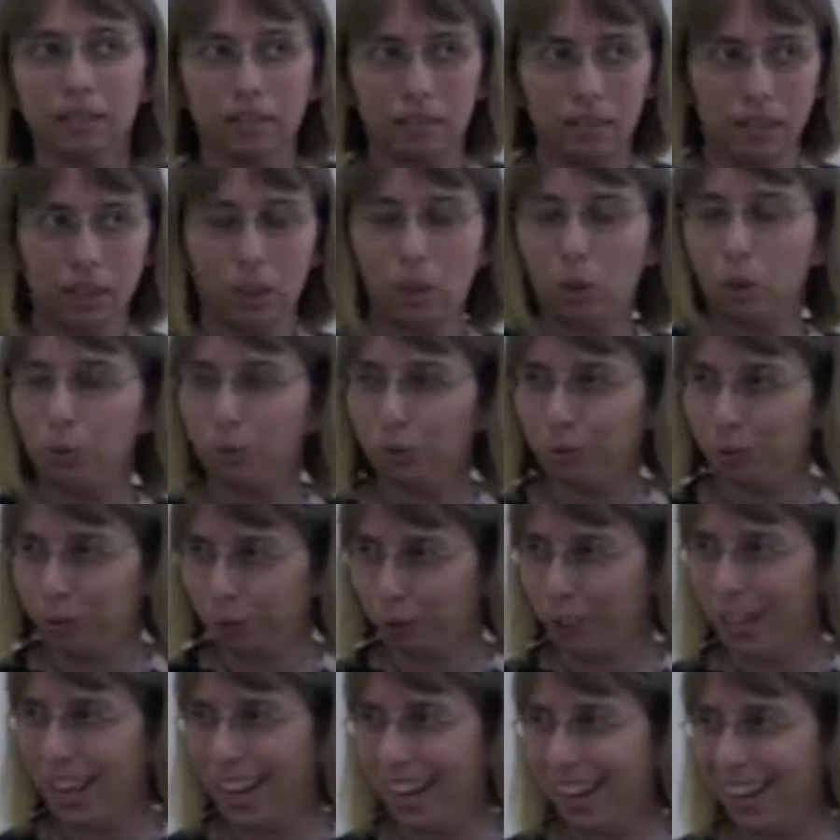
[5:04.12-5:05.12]
So
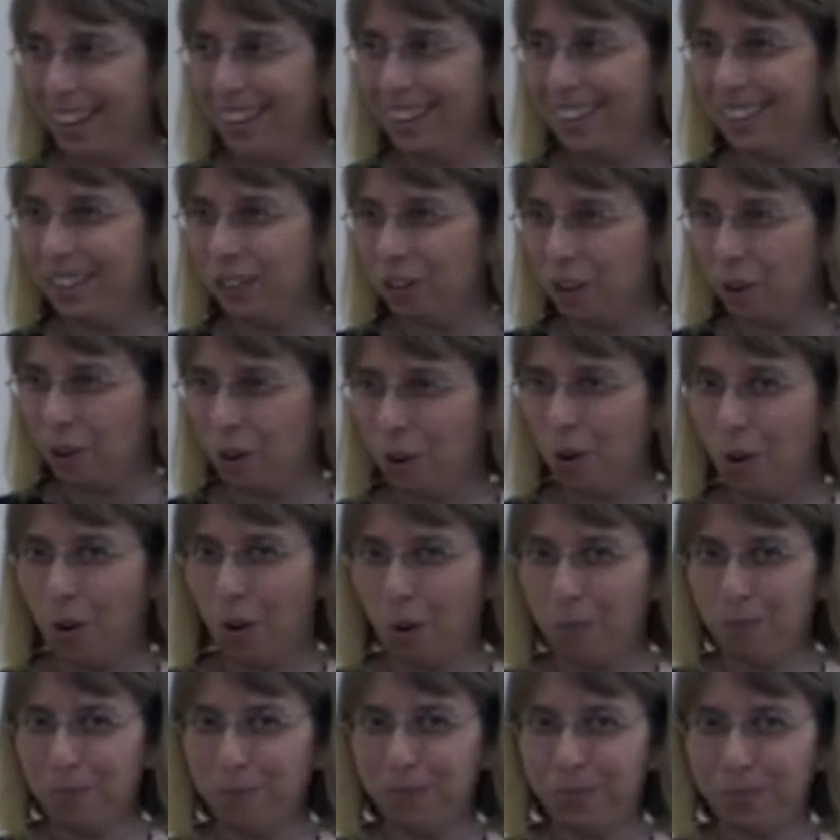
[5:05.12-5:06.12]
today, you go
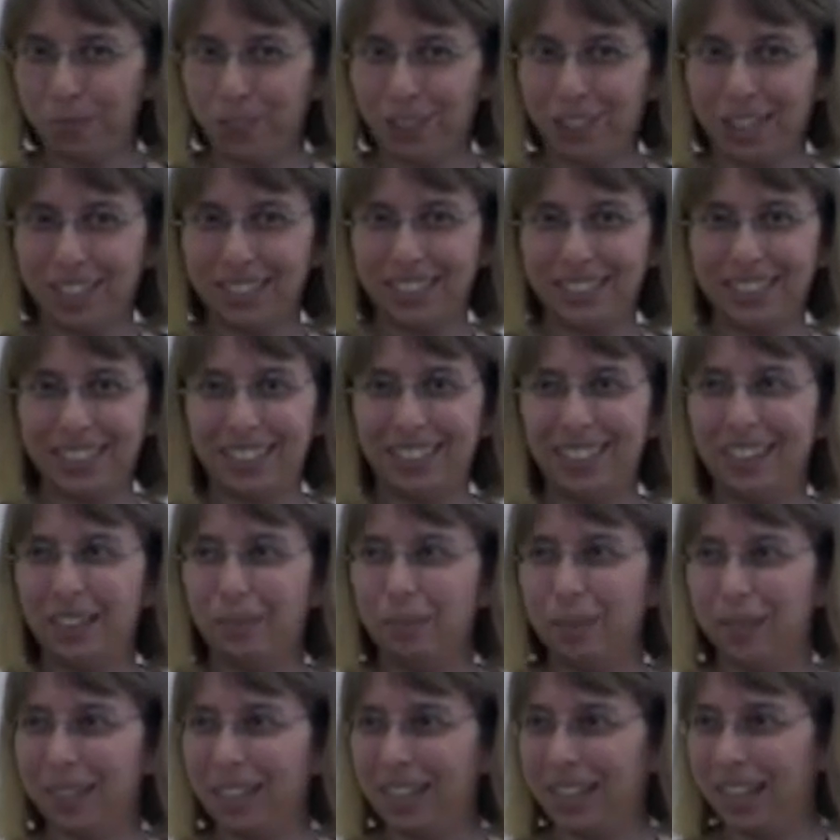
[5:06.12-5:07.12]
home, you start studying
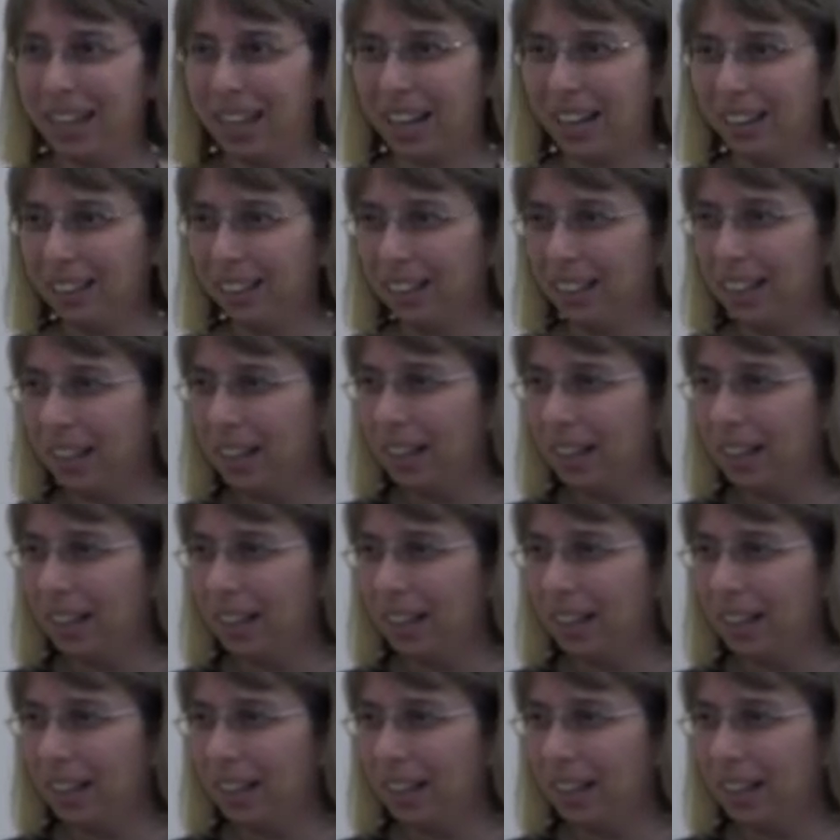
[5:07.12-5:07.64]
the material.